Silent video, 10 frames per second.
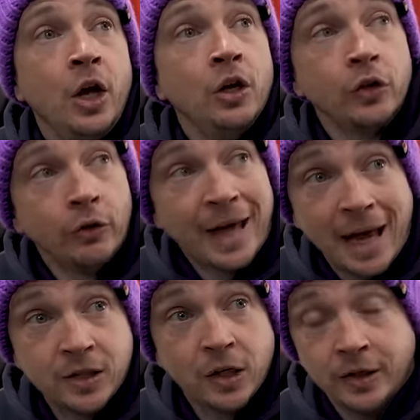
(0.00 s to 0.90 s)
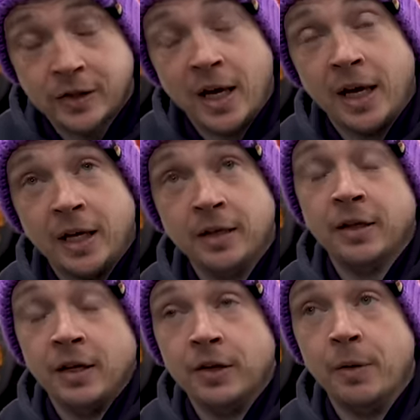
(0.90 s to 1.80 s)
So that is like saying
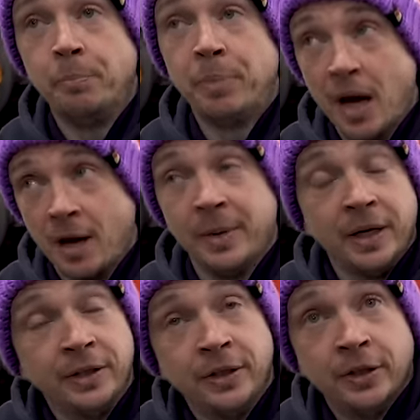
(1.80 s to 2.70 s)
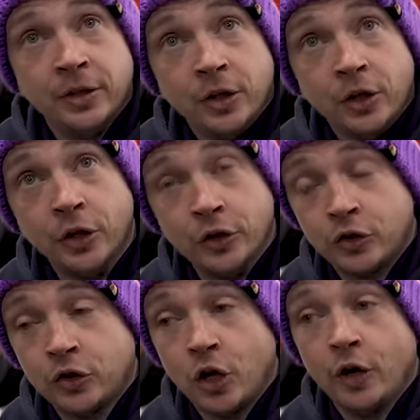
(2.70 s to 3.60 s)
the barman that
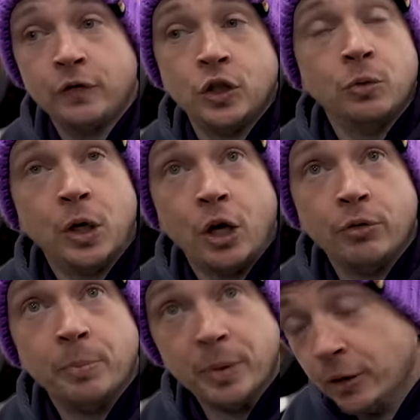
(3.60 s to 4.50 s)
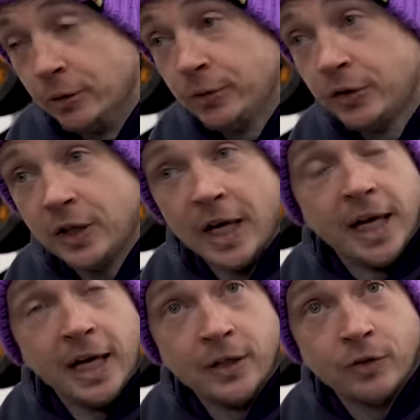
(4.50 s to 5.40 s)
serves you a load of booze
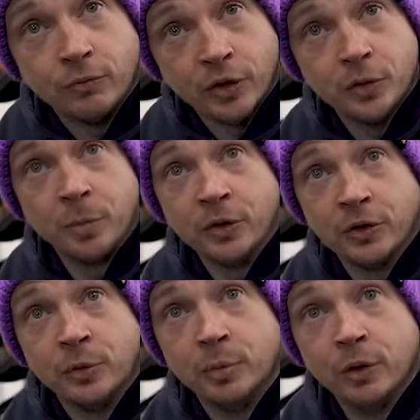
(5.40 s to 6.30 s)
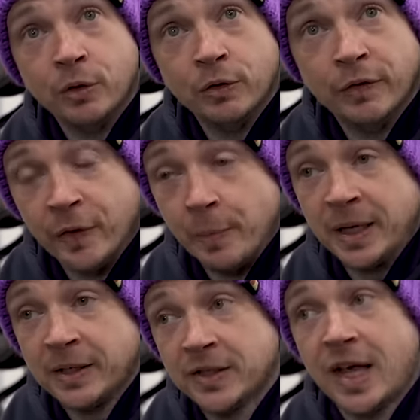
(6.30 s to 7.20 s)
is responsible for
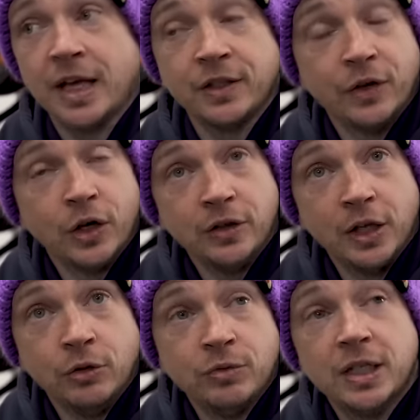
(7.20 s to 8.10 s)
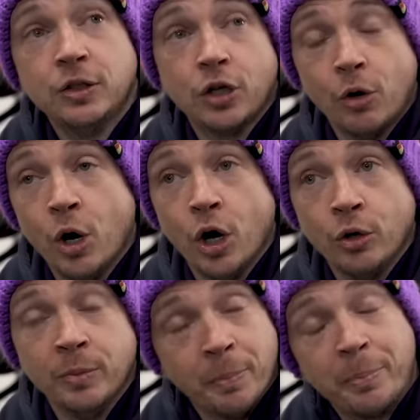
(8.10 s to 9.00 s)
being satisfied that you didn't go
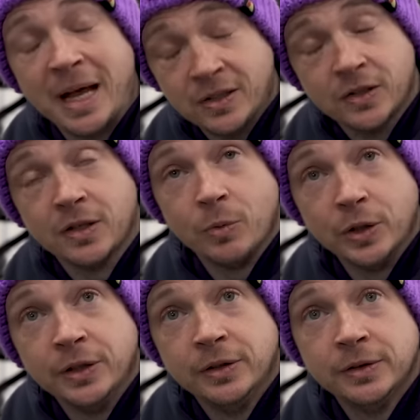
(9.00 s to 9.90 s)
home and batter someone.